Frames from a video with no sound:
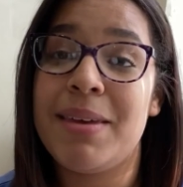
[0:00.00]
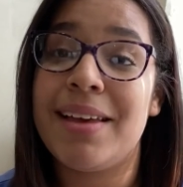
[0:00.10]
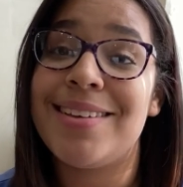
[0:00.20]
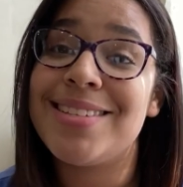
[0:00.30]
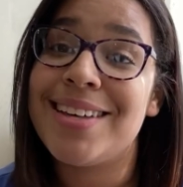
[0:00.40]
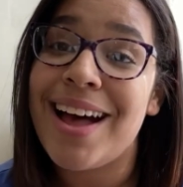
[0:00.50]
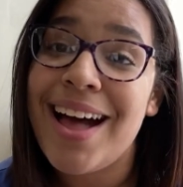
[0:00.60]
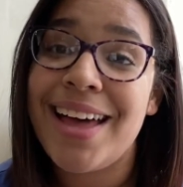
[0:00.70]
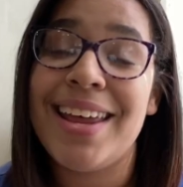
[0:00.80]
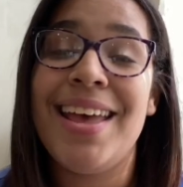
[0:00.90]
because
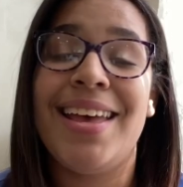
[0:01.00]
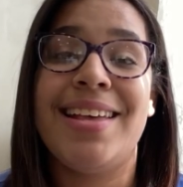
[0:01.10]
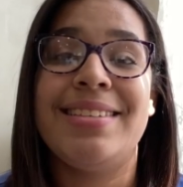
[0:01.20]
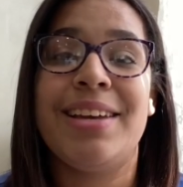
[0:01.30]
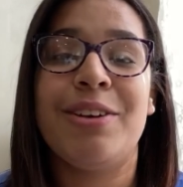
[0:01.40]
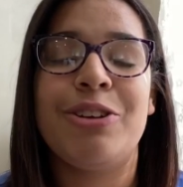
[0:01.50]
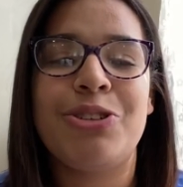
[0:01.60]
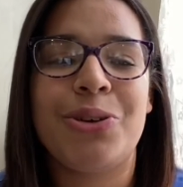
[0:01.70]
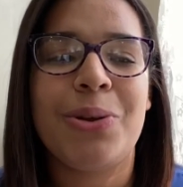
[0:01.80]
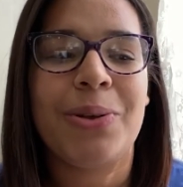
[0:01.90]
God is in
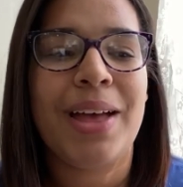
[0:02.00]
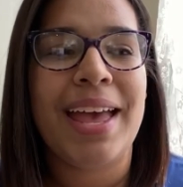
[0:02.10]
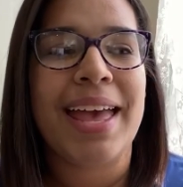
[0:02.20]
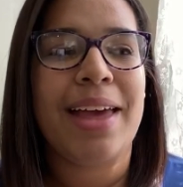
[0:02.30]
control.